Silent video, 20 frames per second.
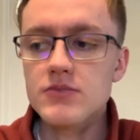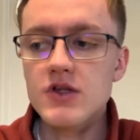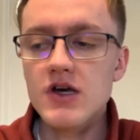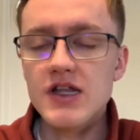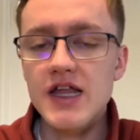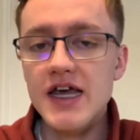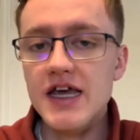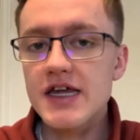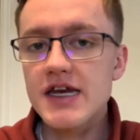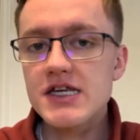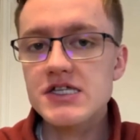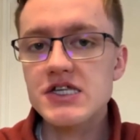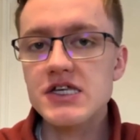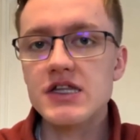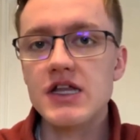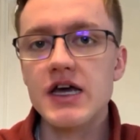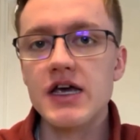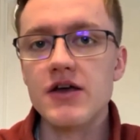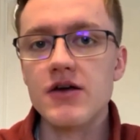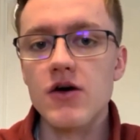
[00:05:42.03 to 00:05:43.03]
Like it isn't
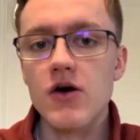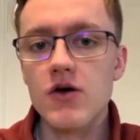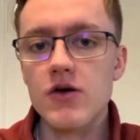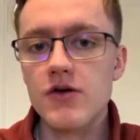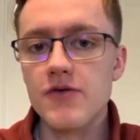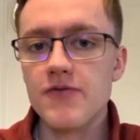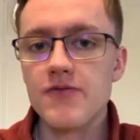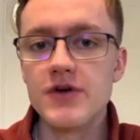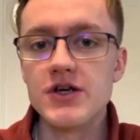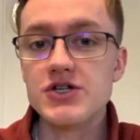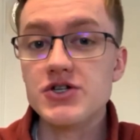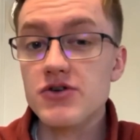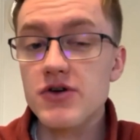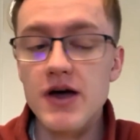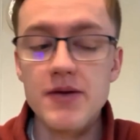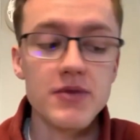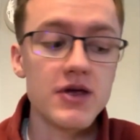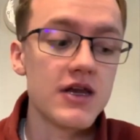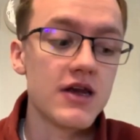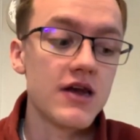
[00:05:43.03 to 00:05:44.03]
like artificial.
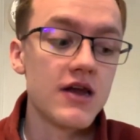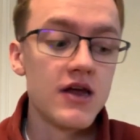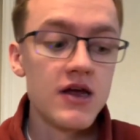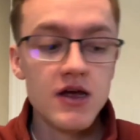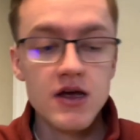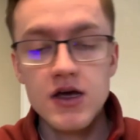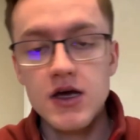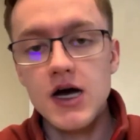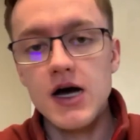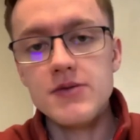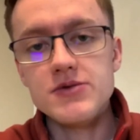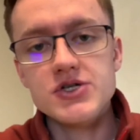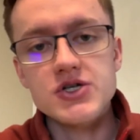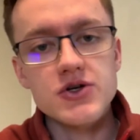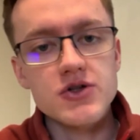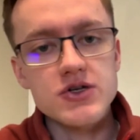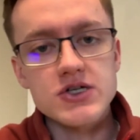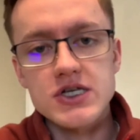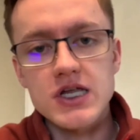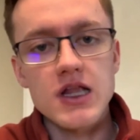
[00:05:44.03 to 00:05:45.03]
I mean, I'm
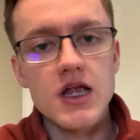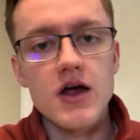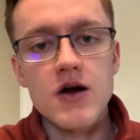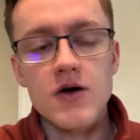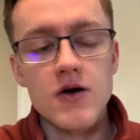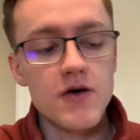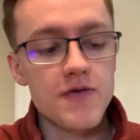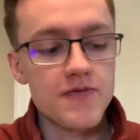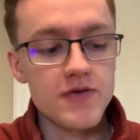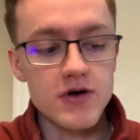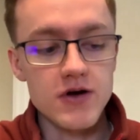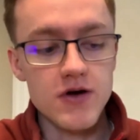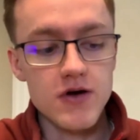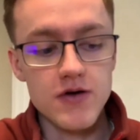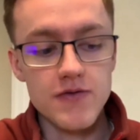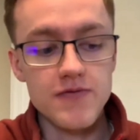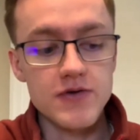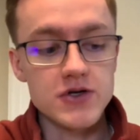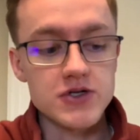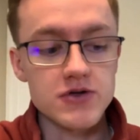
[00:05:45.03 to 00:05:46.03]
sure there's a lot of
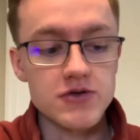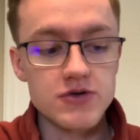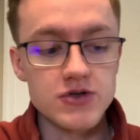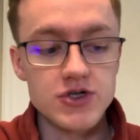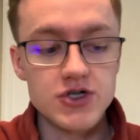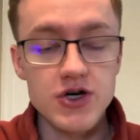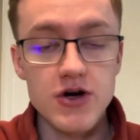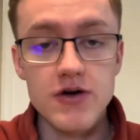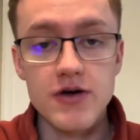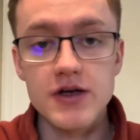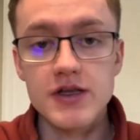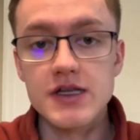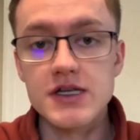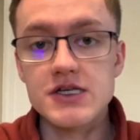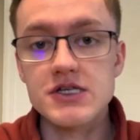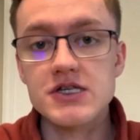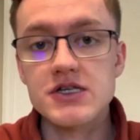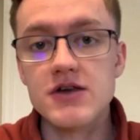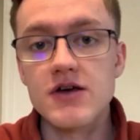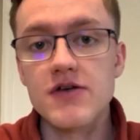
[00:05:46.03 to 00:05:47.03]
artificial junk in
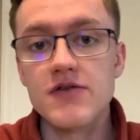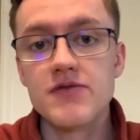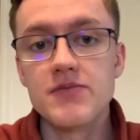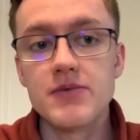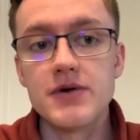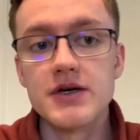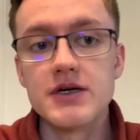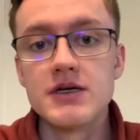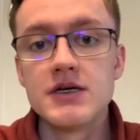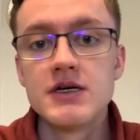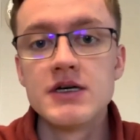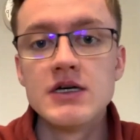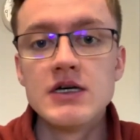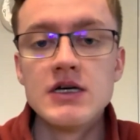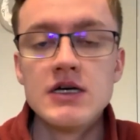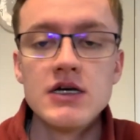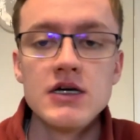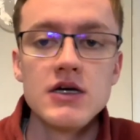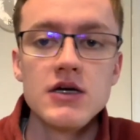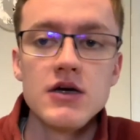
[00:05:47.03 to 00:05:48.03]
this stuff, but
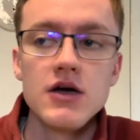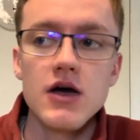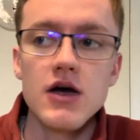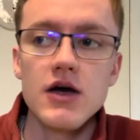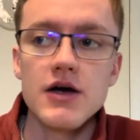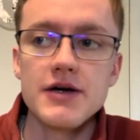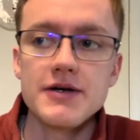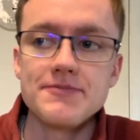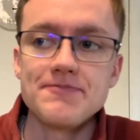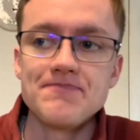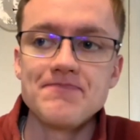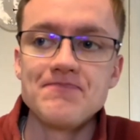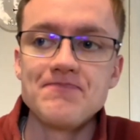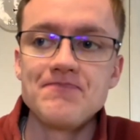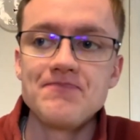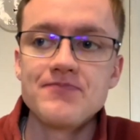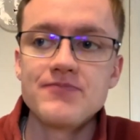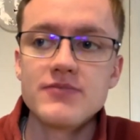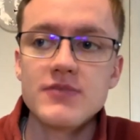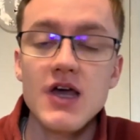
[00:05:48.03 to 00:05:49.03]

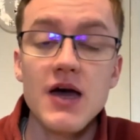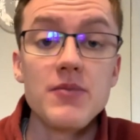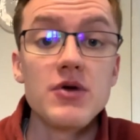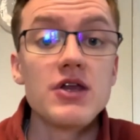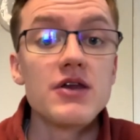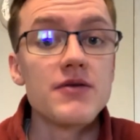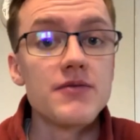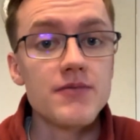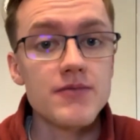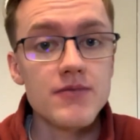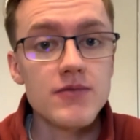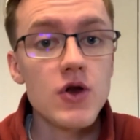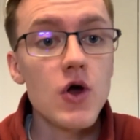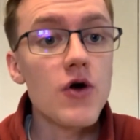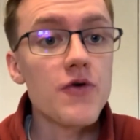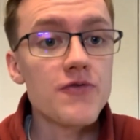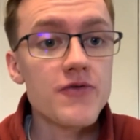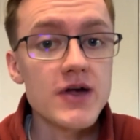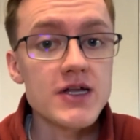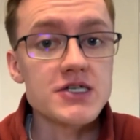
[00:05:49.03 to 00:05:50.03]
I mean, no
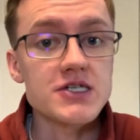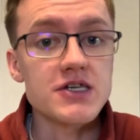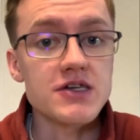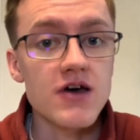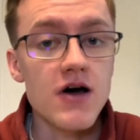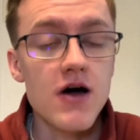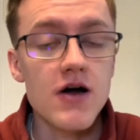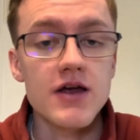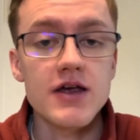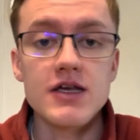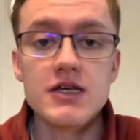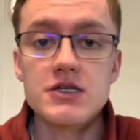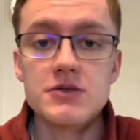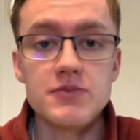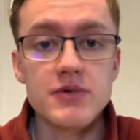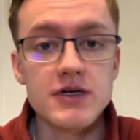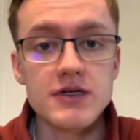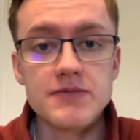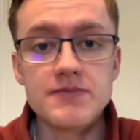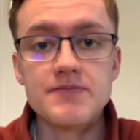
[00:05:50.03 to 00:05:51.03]
offense to Takis,
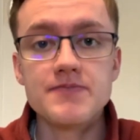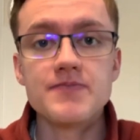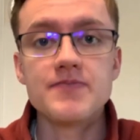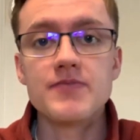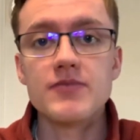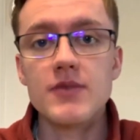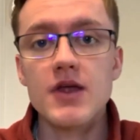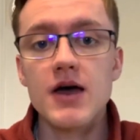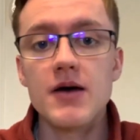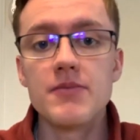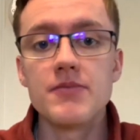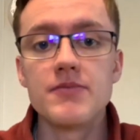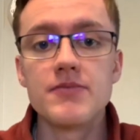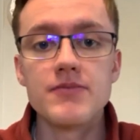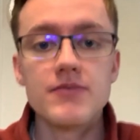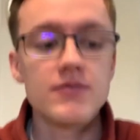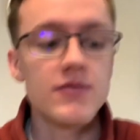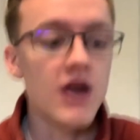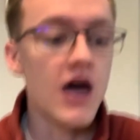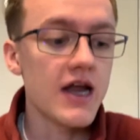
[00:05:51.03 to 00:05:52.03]
but I'm
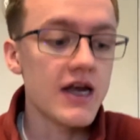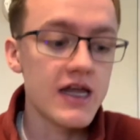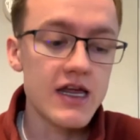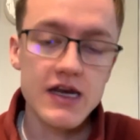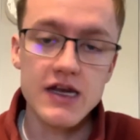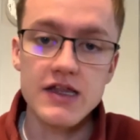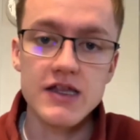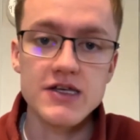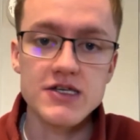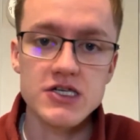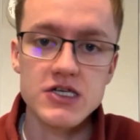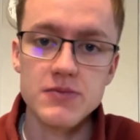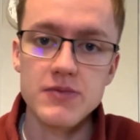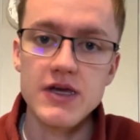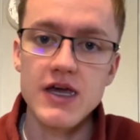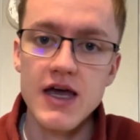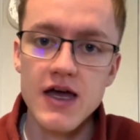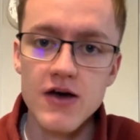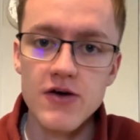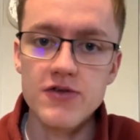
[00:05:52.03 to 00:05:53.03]
not eating this to
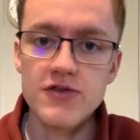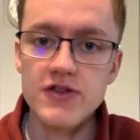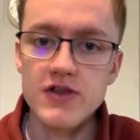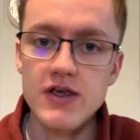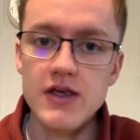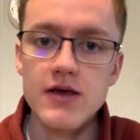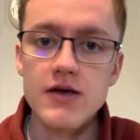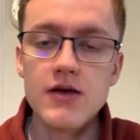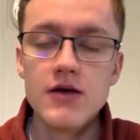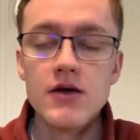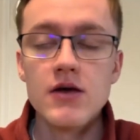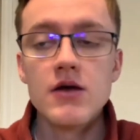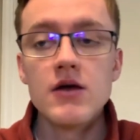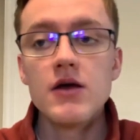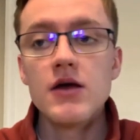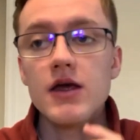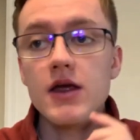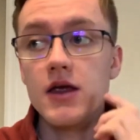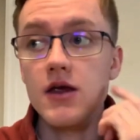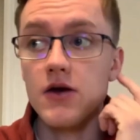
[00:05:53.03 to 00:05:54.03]
be healthy
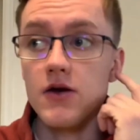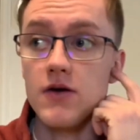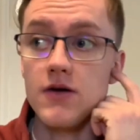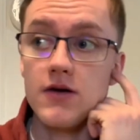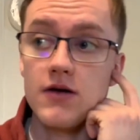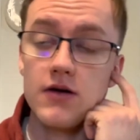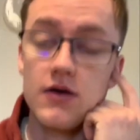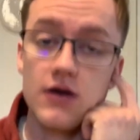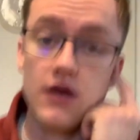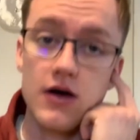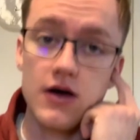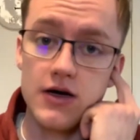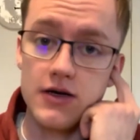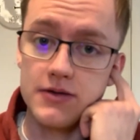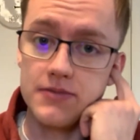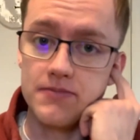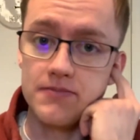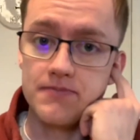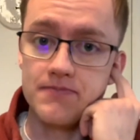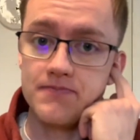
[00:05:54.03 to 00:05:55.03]
here.
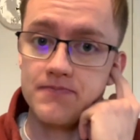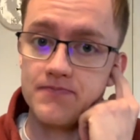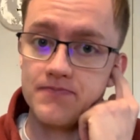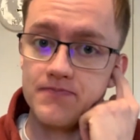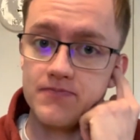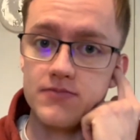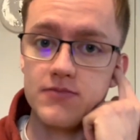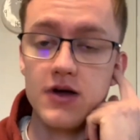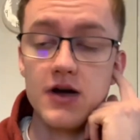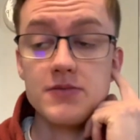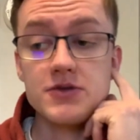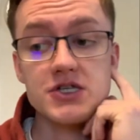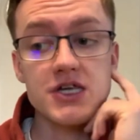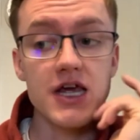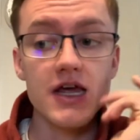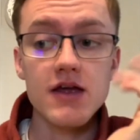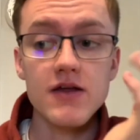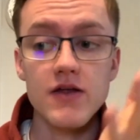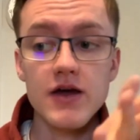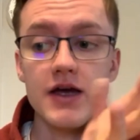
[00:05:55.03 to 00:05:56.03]
But I'm
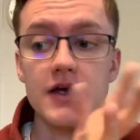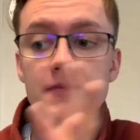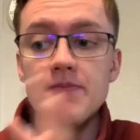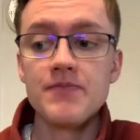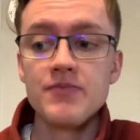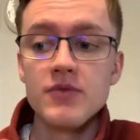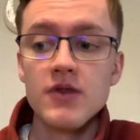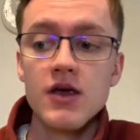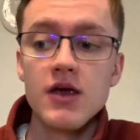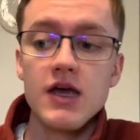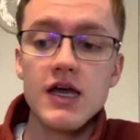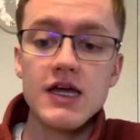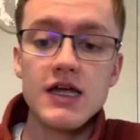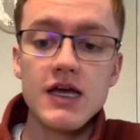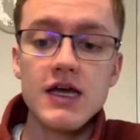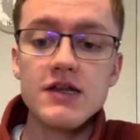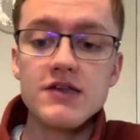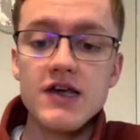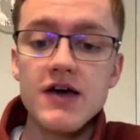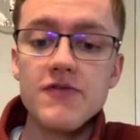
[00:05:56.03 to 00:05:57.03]
saying like
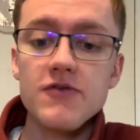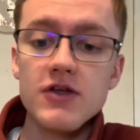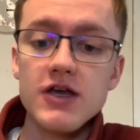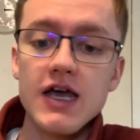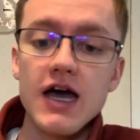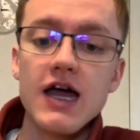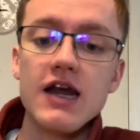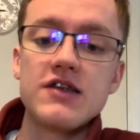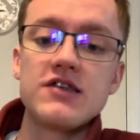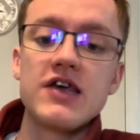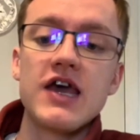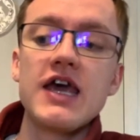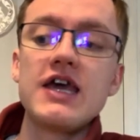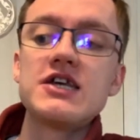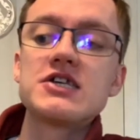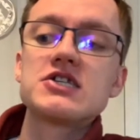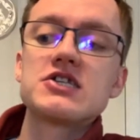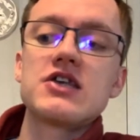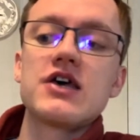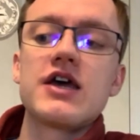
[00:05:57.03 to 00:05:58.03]
it definitely kind of
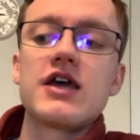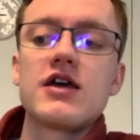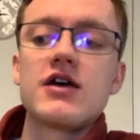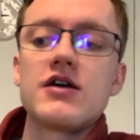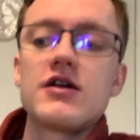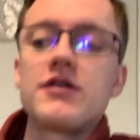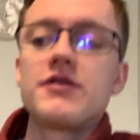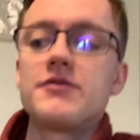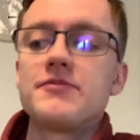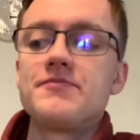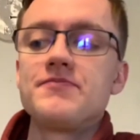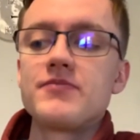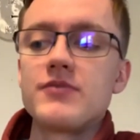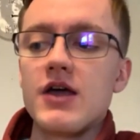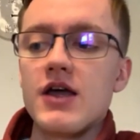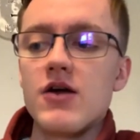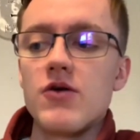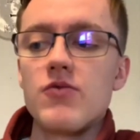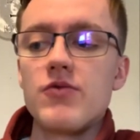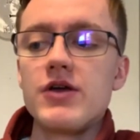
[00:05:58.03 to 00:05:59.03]
tastes like a
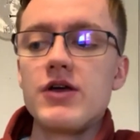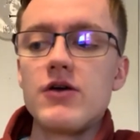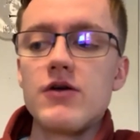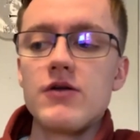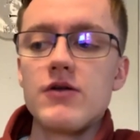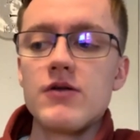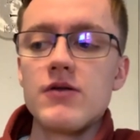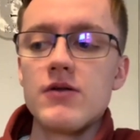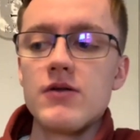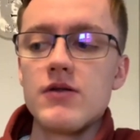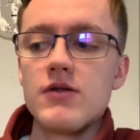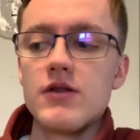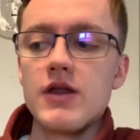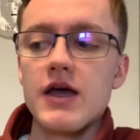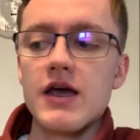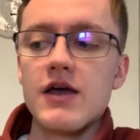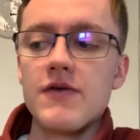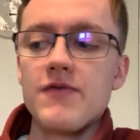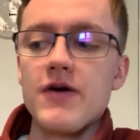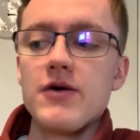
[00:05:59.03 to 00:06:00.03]
real,
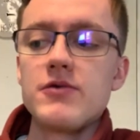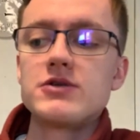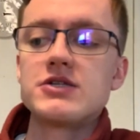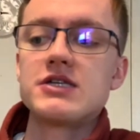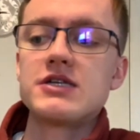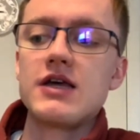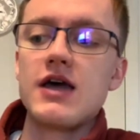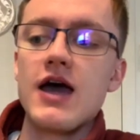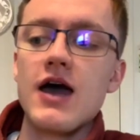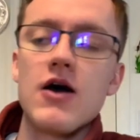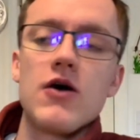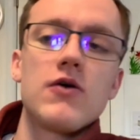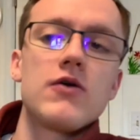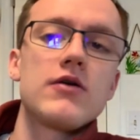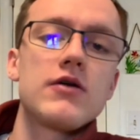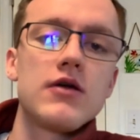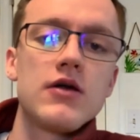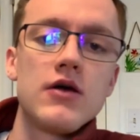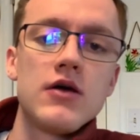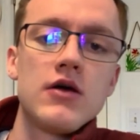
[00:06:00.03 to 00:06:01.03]
like if I was
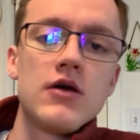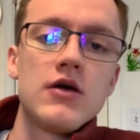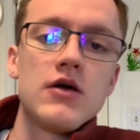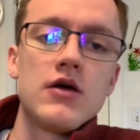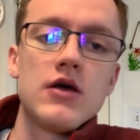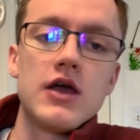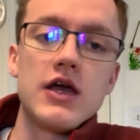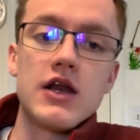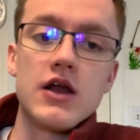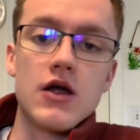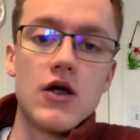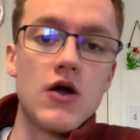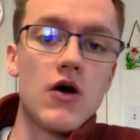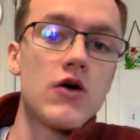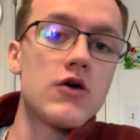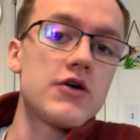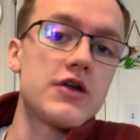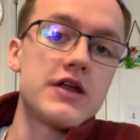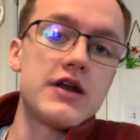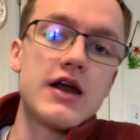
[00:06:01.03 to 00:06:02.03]
out in a
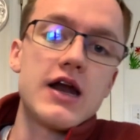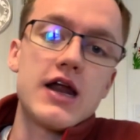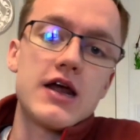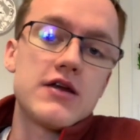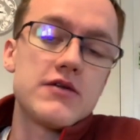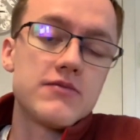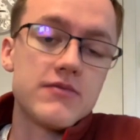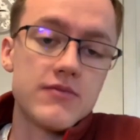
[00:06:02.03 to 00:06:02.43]
garden and I